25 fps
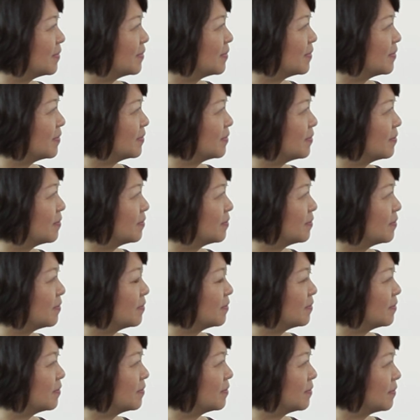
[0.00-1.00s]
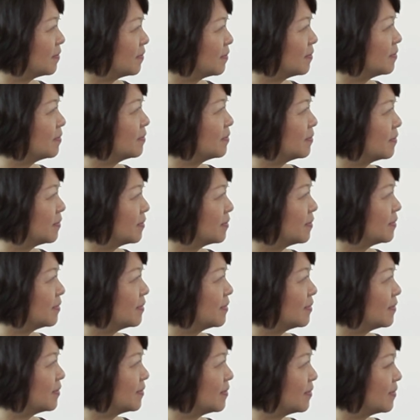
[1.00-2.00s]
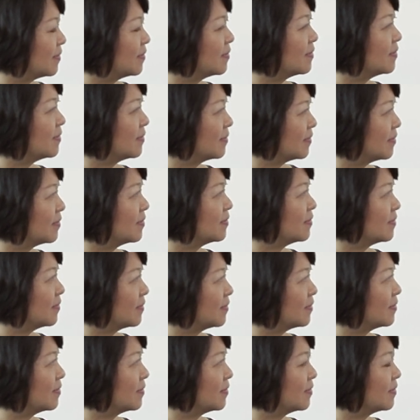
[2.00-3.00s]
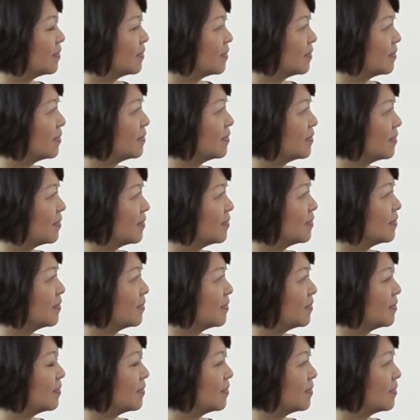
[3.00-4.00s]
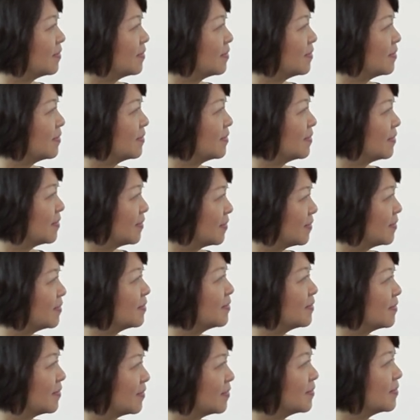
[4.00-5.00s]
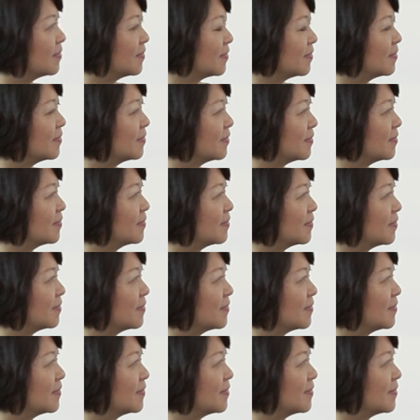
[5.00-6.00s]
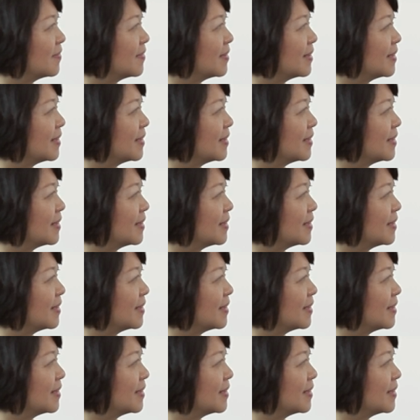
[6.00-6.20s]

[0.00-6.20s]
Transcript: (silent)